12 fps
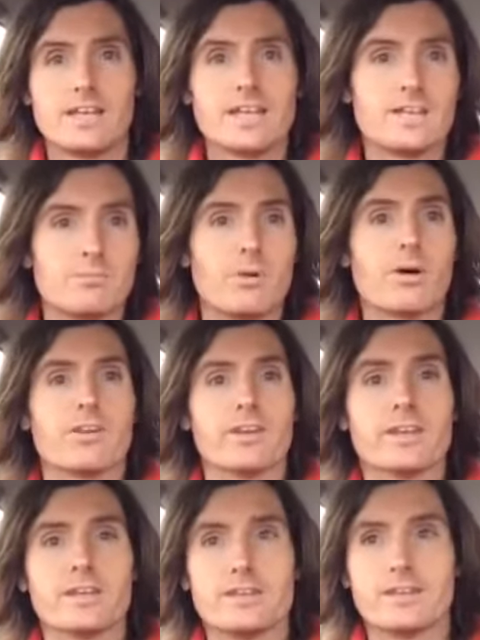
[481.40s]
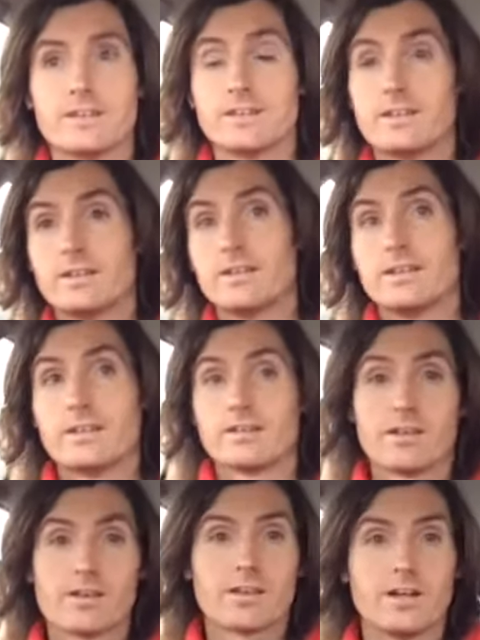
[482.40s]
in your body.
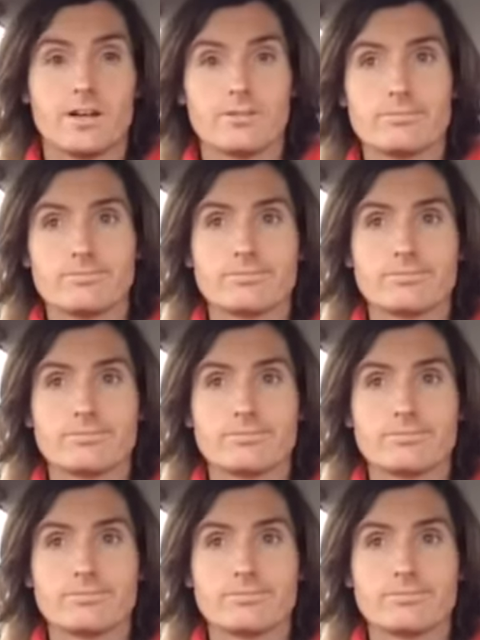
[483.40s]
So